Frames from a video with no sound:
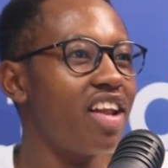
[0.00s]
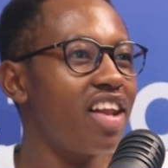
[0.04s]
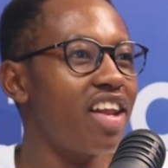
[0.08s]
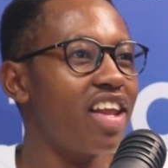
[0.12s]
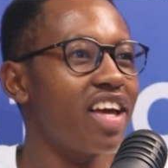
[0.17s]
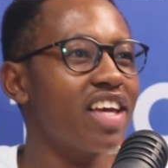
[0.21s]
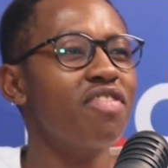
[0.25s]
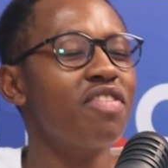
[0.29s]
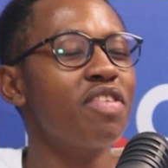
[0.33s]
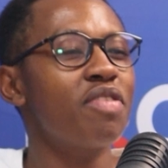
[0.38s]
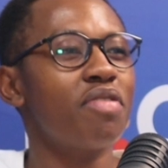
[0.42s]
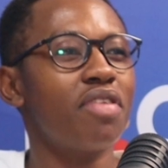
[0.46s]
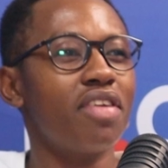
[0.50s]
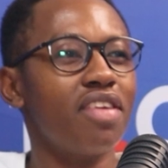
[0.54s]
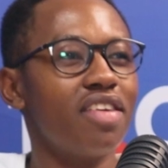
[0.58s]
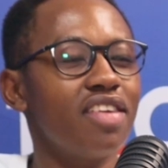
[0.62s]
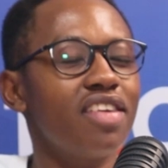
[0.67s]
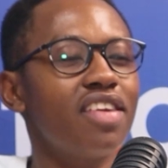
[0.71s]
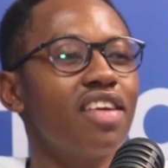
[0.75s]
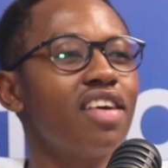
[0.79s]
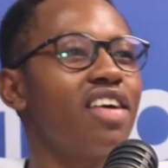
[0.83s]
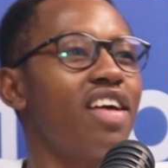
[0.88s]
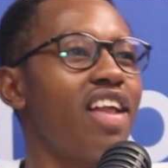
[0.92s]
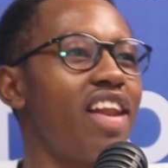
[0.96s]
like even
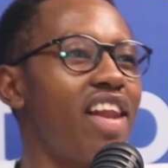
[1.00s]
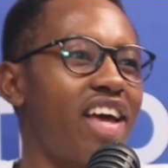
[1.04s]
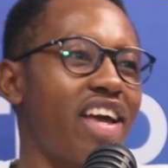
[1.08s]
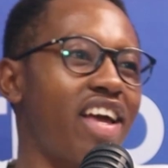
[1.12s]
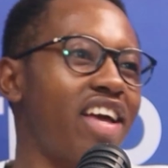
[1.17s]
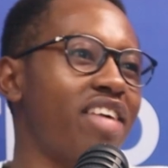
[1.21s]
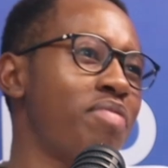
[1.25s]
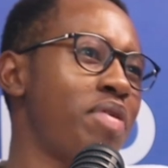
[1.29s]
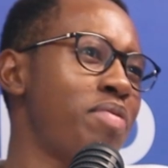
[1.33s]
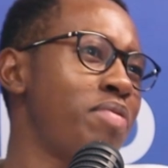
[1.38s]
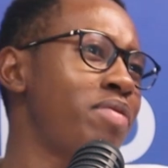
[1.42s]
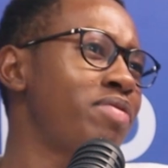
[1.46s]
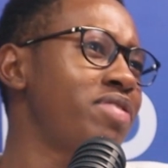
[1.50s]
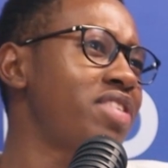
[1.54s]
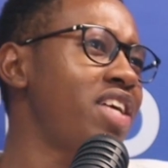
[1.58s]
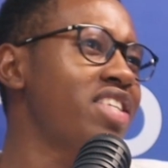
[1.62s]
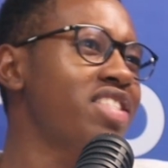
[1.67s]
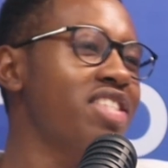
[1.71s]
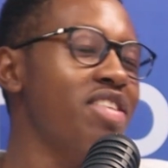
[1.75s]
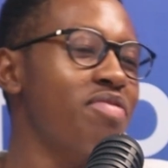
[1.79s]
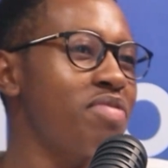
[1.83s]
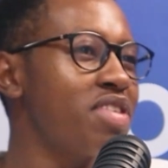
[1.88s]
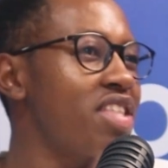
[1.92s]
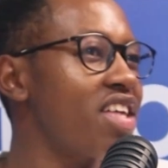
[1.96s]
like my mom was
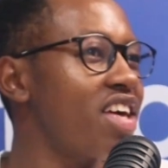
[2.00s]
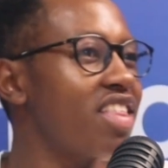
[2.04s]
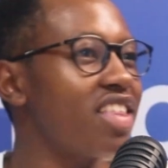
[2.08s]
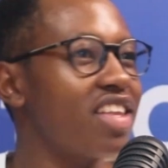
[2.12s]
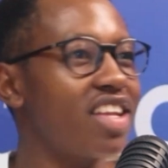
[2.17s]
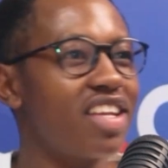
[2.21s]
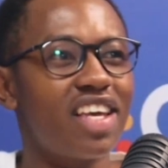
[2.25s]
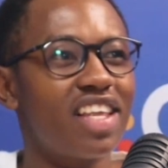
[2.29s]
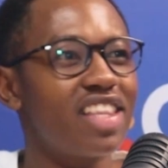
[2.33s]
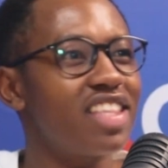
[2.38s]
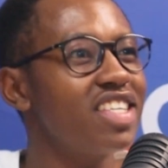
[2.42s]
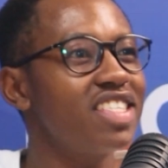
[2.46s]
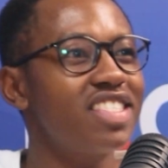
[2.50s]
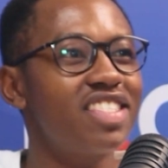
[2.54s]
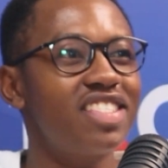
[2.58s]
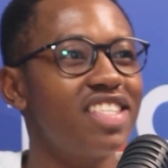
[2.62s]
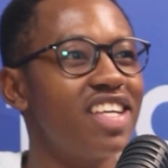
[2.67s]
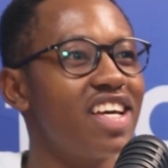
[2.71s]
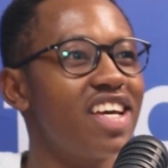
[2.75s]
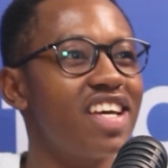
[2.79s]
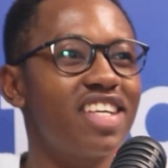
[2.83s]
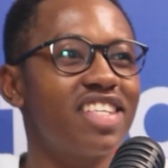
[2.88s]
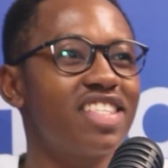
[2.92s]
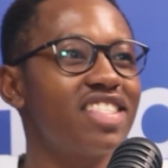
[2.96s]
asking me the other day, these
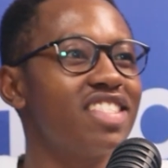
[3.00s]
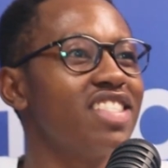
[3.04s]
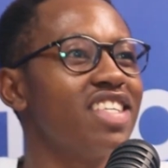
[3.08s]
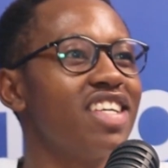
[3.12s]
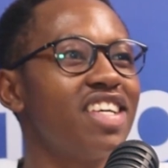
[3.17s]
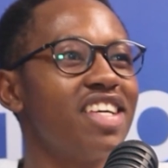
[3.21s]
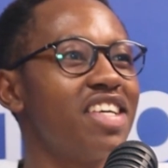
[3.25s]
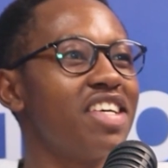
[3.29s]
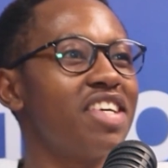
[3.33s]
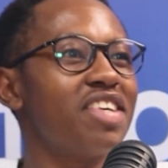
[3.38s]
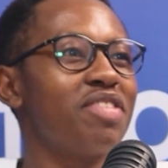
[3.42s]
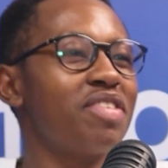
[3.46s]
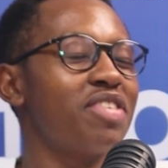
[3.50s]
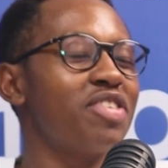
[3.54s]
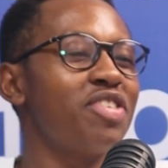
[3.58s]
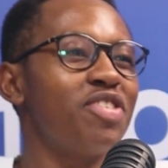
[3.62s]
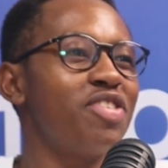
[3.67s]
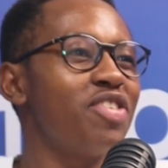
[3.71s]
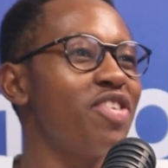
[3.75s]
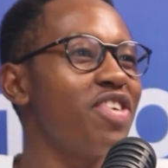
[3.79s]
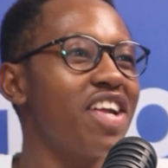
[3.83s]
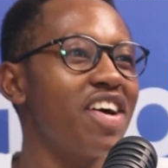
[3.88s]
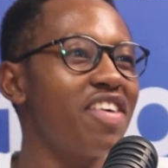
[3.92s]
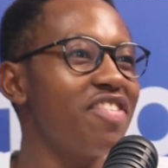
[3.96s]
days
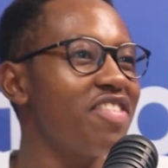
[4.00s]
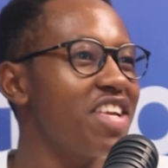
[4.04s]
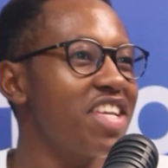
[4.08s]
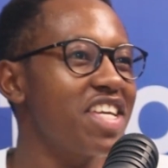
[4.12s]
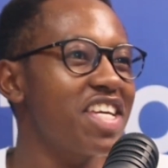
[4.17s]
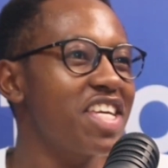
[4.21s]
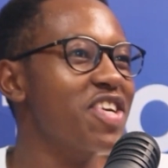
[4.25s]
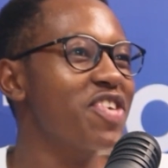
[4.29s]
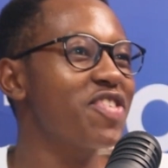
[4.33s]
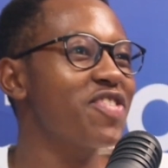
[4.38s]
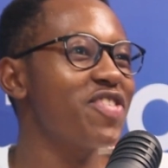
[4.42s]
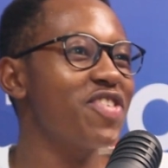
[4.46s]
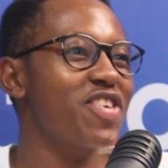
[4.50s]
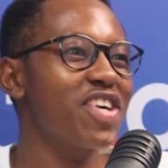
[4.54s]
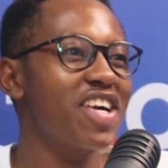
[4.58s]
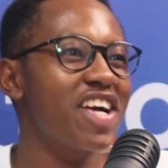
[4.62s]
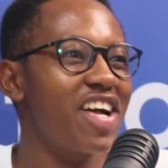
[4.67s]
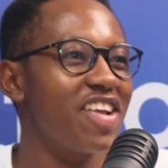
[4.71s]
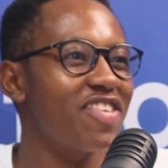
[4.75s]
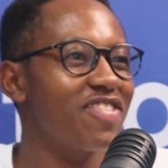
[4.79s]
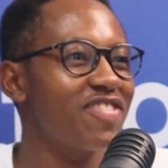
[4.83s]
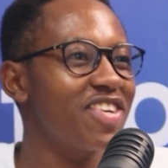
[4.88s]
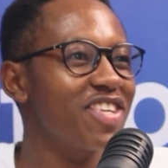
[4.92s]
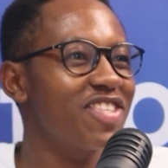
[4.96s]
you don't have any Kikuyu
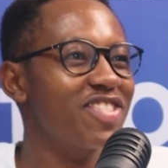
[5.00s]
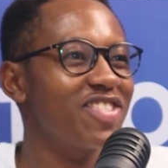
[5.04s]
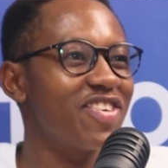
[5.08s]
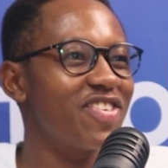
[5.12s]
girlfriends